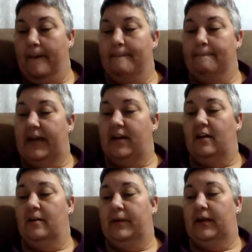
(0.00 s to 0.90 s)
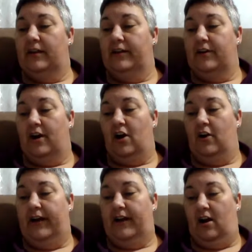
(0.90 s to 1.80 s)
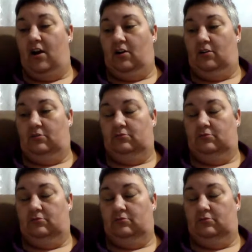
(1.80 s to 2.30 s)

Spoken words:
may not have been clear to her at all.